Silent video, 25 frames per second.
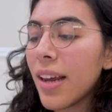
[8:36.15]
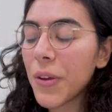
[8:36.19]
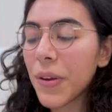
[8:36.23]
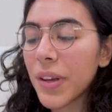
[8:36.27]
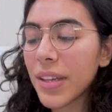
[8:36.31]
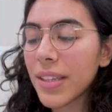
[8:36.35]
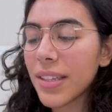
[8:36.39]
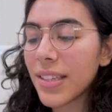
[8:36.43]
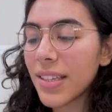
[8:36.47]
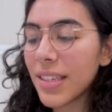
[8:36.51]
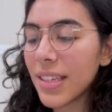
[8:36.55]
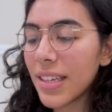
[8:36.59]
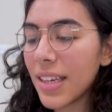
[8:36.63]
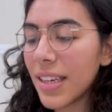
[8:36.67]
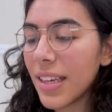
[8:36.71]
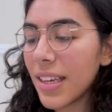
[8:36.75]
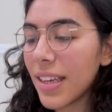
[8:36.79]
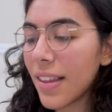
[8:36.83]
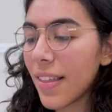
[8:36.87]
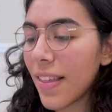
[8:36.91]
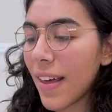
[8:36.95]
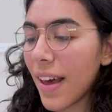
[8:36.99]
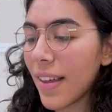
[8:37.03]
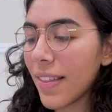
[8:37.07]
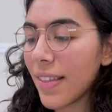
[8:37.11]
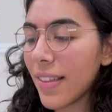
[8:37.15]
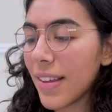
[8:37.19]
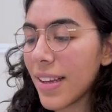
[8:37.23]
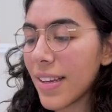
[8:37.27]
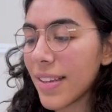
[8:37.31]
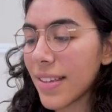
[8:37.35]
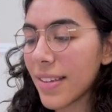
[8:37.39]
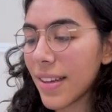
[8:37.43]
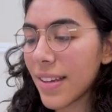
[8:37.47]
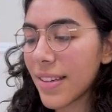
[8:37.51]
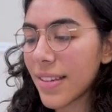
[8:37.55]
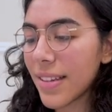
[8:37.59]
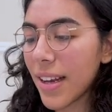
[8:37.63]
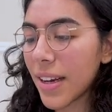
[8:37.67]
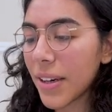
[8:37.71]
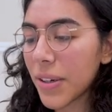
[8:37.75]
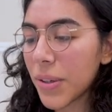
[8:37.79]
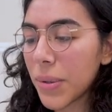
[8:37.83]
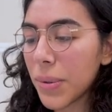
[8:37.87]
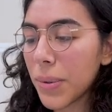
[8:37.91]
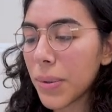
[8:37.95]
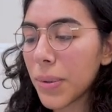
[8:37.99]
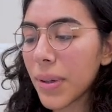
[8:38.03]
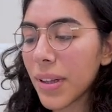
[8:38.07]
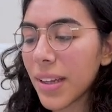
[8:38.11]
You can see that the zigzag
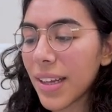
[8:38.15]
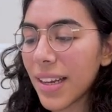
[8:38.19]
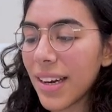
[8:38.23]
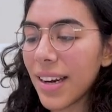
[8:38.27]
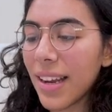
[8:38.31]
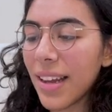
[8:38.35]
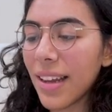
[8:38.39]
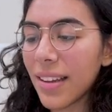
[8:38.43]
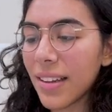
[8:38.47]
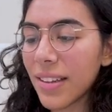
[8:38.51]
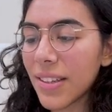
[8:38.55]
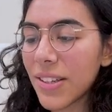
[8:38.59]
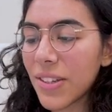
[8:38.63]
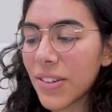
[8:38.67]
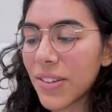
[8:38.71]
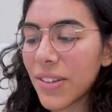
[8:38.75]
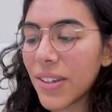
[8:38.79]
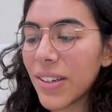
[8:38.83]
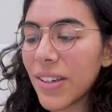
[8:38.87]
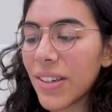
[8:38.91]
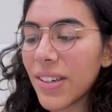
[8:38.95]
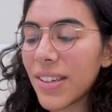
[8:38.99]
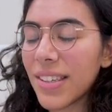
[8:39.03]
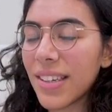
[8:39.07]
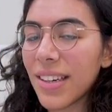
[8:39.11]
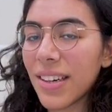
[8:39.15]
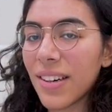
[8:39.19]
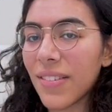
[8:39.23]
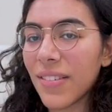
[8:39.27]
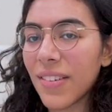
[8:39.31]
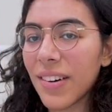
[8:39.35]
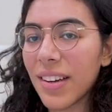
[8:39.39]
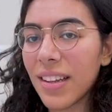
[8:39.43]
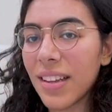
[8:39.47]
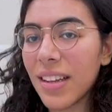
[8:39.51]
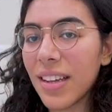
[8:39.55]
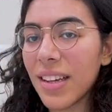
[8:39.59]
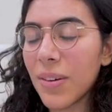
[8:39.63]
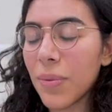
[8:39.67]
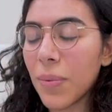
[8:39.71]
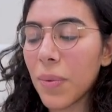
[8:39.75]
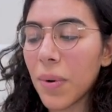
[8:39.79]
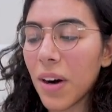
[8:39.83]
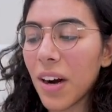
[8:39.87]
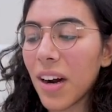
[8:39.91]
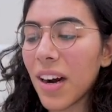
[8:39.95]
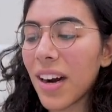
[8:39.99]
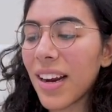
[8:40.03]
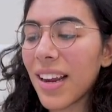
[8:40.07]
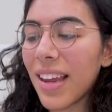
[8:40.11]
tool in Illustrator didn't really
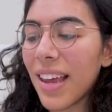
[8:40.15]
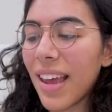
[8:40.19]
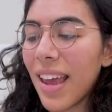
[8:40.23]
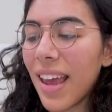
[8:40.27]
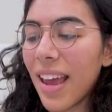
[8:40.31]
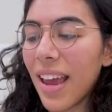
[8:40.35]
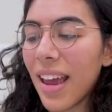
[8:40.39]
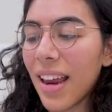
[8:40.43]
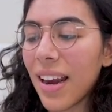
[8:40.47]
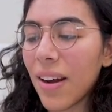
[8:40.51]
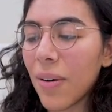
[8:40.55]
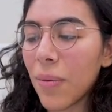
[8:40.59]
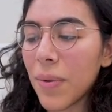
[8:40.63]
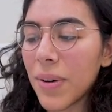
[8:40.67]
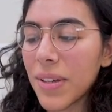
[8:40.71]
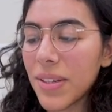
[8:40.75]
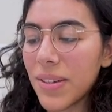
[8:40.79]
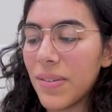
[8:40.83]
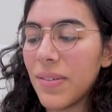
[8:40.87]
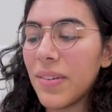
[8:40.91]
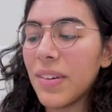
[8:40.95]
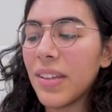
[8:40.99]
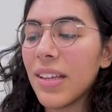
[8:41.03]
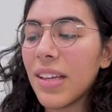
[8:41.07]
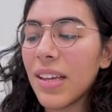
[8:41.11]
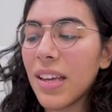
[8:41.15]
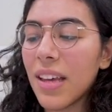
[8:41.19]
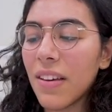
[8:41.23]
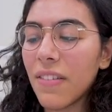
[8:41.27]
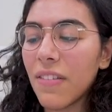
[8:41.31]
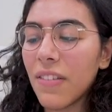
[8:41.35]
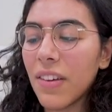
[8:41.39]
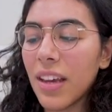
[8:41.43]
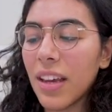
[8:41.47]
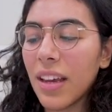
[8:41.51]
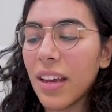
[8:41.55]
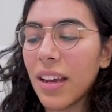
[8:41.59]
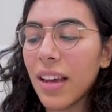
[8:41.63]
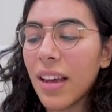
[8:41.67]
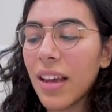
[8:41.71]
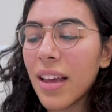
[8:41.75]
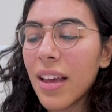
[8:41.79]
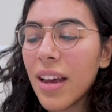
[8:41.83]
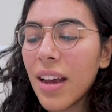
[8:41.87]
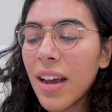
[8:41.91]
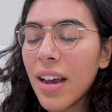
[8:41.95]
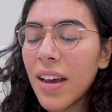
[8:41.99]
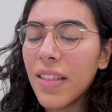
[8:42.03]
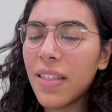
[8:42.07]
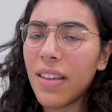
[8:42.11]
work and wasn't really giving
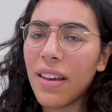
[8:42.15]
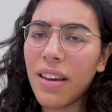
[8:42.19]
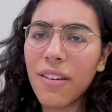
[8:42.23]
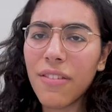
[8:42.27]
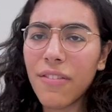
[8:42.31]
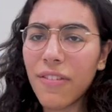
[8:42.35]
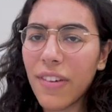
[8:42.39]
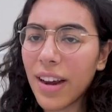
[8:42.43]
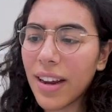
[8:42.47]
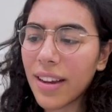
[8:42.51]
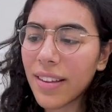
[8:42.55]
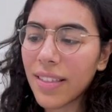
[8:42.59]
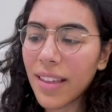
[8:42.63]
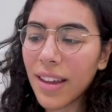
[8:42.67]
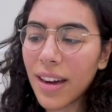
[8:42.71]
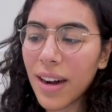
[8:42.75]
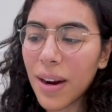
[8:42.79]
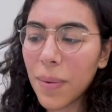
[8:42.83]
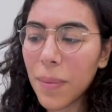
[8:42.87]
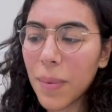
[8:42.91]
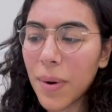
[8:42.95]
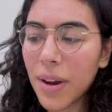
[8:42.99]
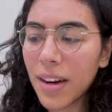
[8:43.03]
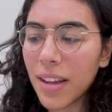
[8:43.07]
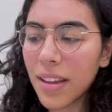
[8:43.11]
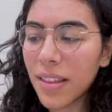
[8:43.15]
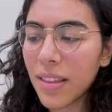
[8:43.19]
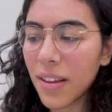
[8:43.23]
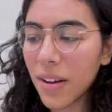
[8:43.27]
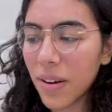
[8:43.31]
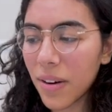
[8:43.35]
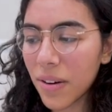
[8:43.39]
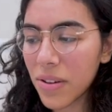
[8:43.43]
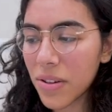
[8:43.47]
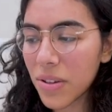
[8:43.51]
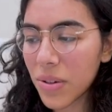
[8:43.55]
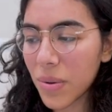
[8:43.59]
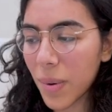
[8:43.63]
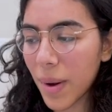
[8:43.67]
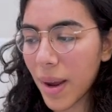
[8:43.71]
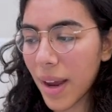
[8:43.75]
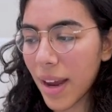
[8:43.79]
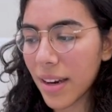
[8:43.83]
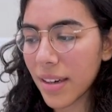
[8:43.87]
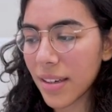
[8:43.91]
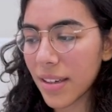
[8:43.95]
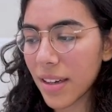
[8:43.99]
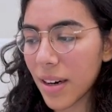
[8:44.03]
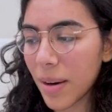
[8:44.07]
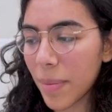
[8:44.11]
the effect that I wanted though, so I
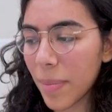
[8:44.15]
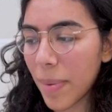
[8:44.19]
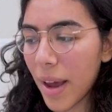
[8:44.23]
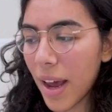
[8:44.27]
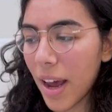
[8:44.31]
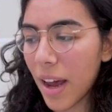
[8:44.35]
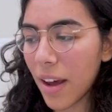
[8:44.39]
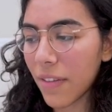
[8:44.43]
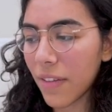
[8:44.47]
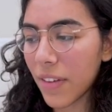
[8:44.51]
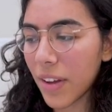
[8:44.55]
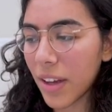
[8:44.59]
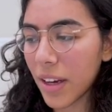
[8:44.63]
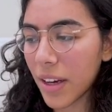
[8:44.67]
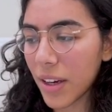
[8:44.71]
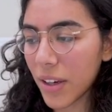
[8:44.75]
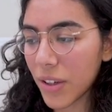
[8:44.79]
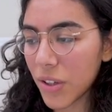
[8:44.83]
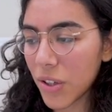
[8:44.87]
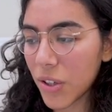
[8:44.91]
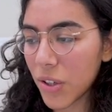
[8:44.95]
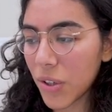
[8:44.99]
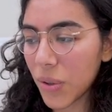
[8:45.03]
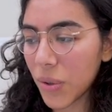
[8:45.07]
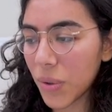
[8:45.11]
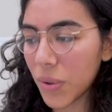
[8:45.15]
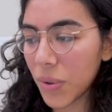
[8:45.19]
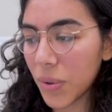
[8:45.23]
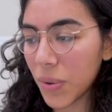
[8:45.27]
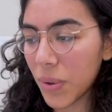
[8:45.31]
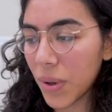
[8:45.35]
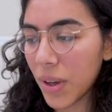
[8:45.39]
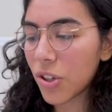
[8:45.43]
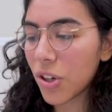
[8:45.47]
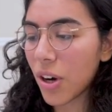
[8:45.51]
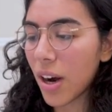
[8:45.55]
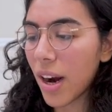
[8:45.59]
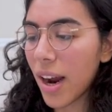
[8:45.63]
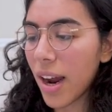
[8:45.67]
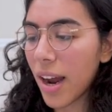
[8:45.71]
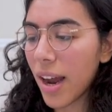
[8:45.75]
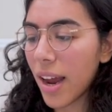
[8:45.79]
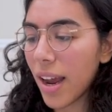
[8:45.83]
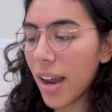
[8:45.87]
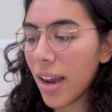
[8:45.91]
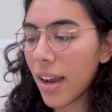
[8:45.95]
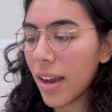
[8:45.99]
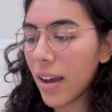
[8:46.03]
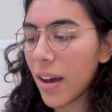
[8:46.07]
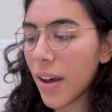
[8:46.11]
ended up having to
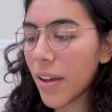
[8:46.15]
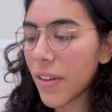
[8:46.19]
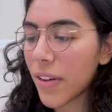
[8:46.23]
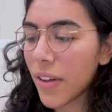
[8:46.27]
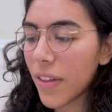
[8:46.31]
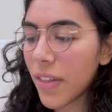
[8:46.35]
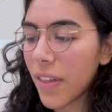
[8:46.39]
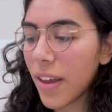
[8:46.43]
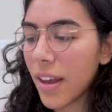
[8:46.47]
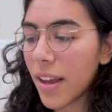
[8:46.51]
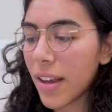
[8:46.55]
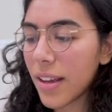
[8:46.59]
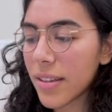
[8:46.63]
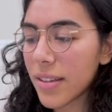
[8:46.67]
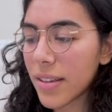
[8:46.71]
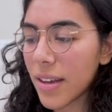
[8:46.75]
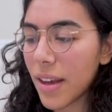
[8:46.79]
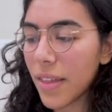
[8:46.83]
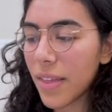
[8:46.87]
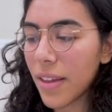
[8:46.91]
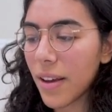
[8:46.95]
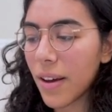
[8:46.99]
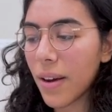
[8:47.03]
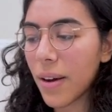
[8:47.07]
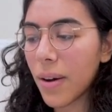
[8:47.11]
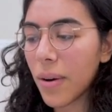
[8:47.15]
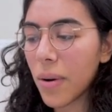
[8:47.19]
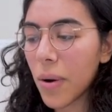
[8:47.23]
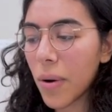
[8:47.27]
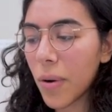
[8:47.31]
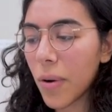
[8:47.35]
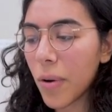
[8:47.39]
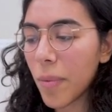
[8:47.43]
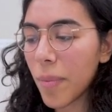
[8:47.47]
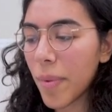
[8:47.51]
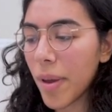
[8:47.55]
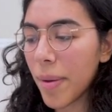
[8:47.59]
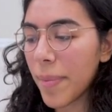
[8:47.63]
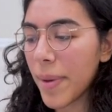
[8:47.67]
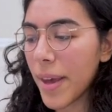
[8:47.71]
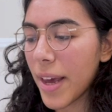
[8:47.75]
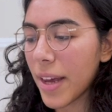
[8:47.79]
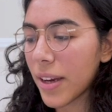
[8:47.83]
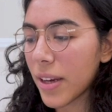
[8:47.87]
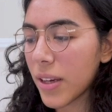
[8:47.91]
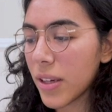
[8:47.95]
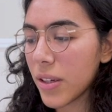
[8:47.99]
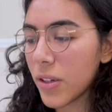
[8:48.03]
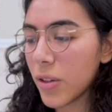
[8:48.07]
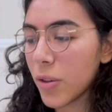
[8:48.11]
try other things. I thought, oh, maybe I
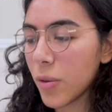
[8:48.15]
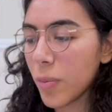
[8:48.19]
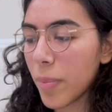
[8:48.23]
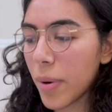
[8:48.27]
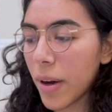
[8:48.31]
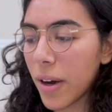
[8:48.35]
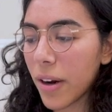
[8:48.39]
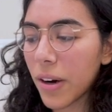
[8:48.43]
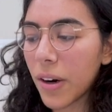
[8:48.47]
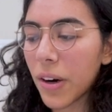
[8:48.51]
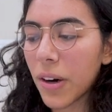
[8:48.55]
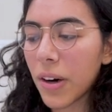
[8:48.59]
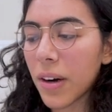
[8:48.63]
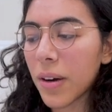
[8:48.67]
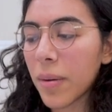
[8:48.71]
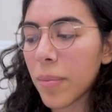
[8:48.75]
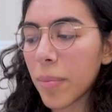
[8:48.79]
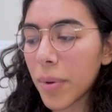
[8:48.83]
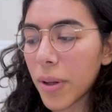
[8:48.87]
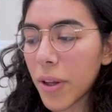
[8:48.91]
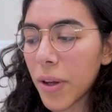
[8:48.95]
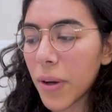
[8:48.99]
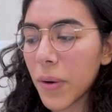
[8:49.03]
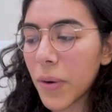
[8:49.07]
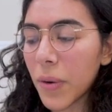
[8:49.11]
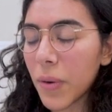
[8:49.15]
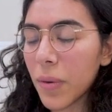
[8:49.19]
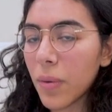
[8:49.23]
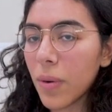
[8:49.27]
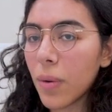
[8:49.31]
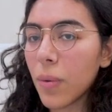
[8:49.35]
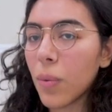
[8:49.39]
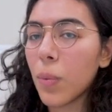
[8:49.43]
could do pucker and bloat.